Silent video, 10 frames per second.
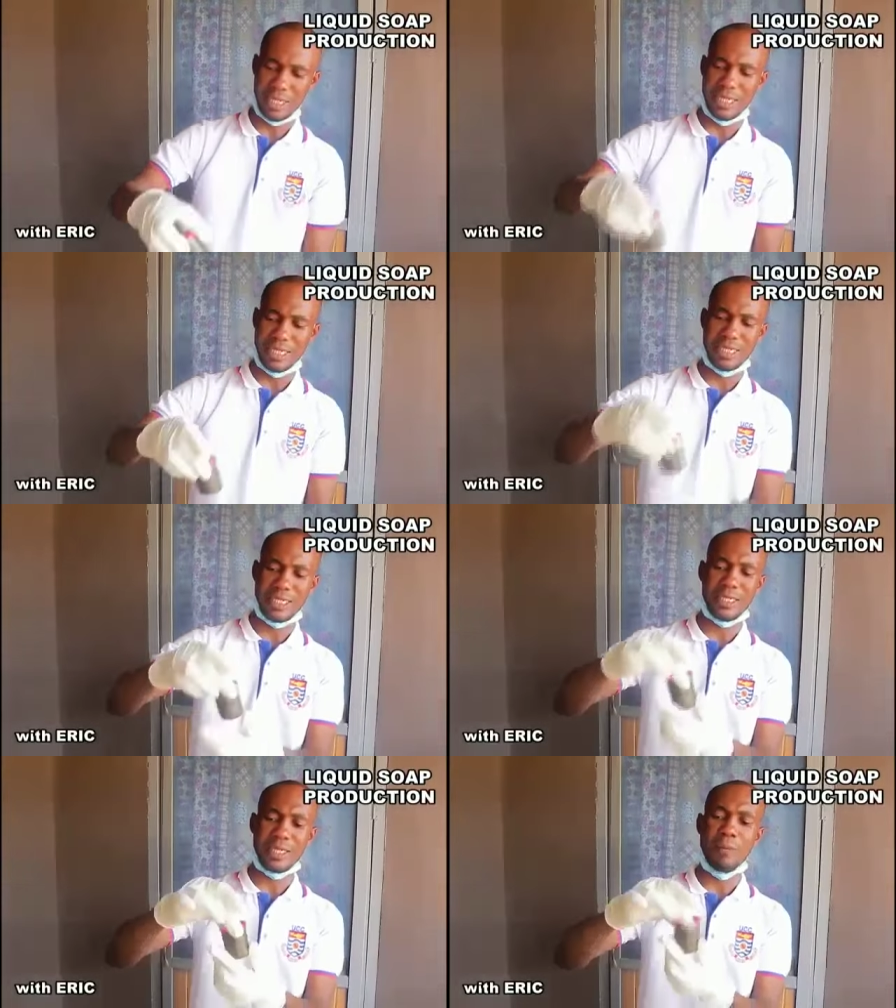
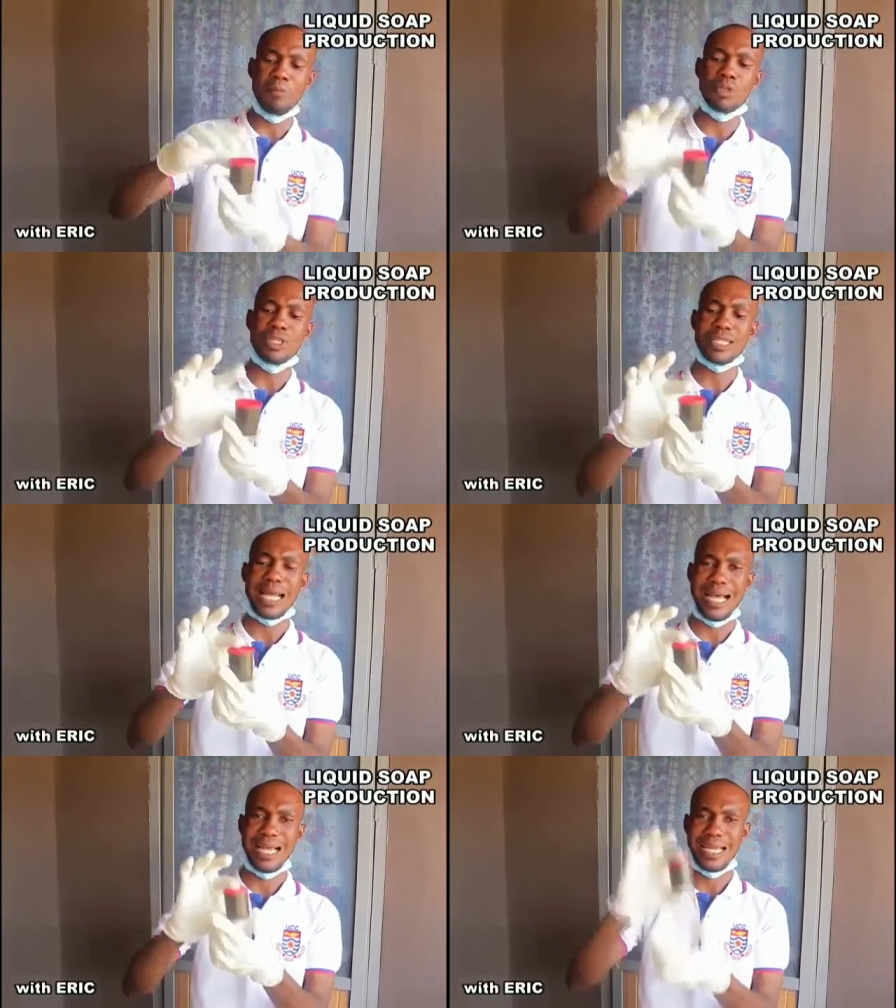is
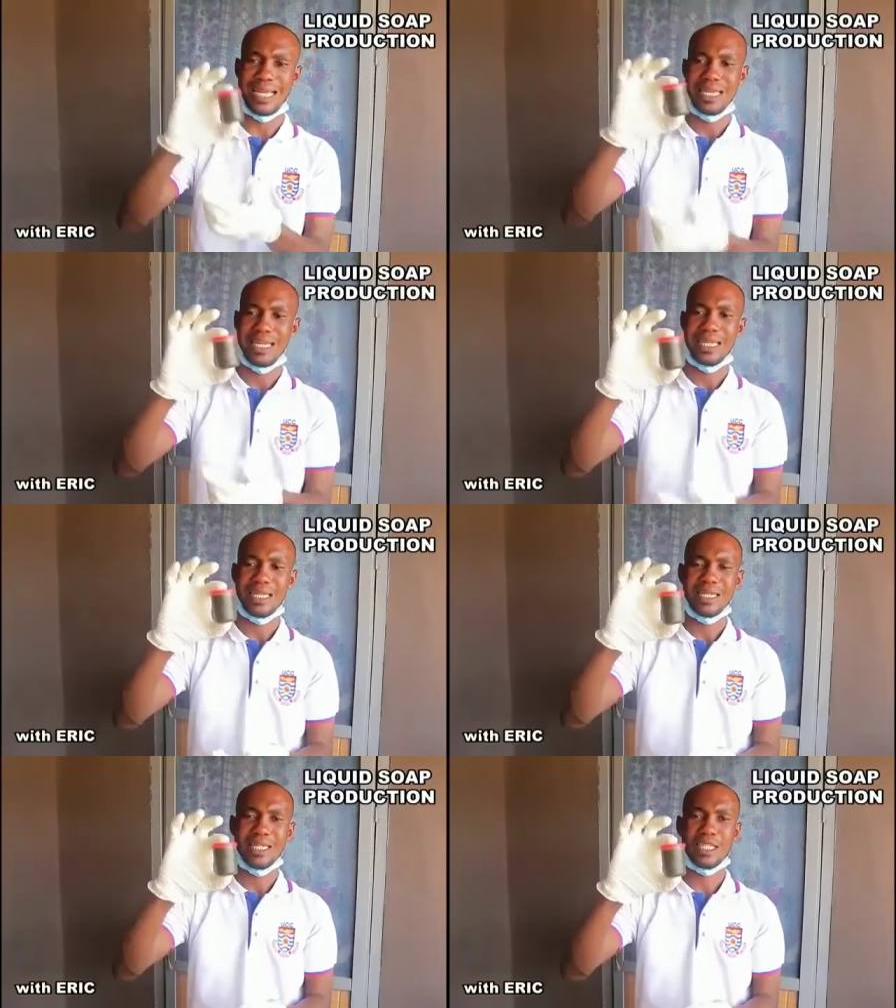booster.
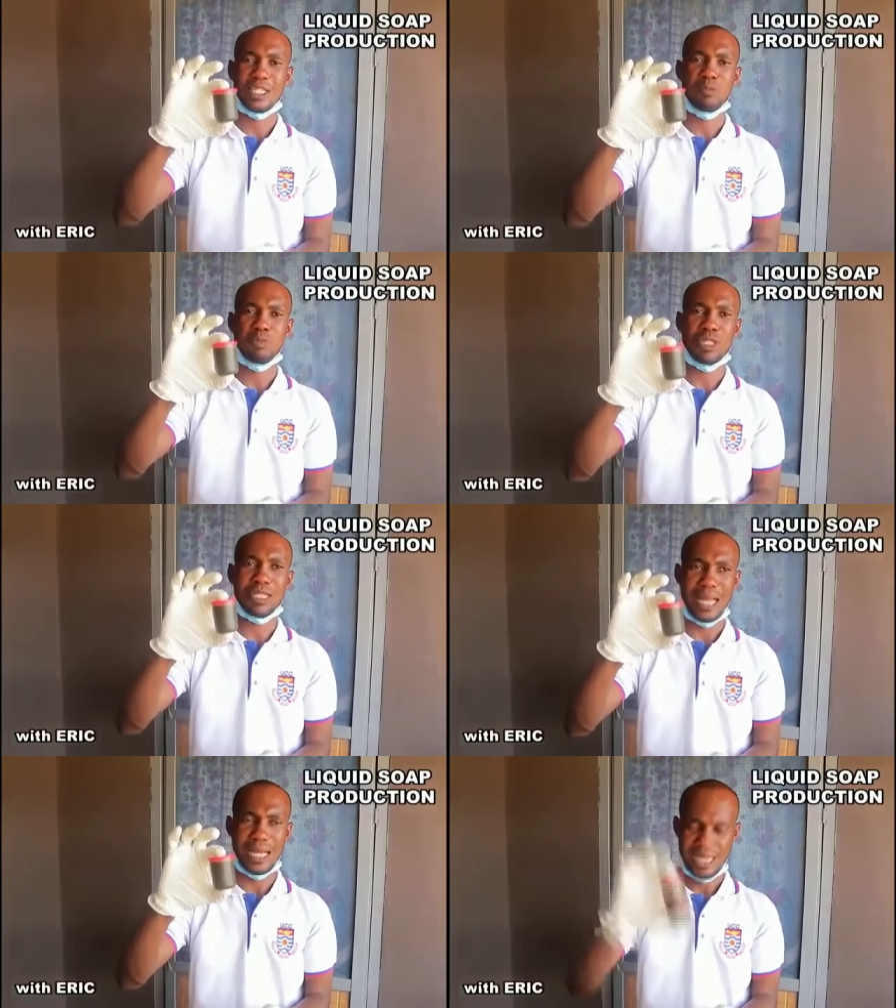This is
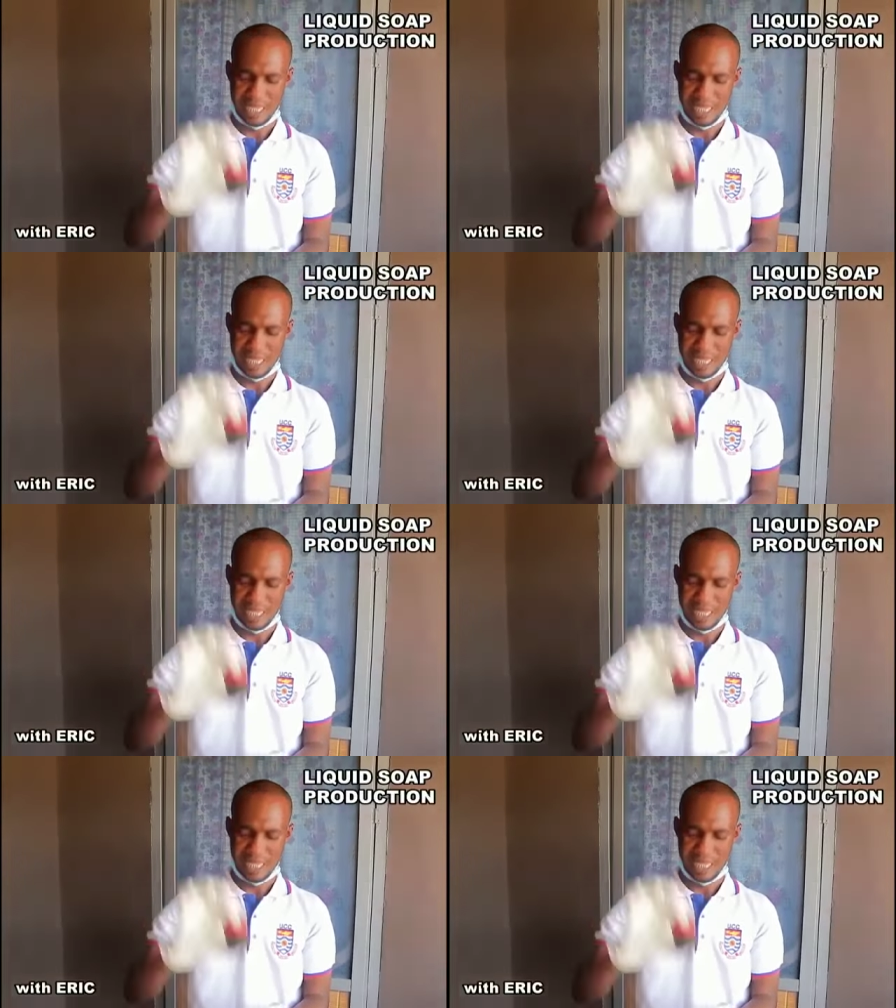booster.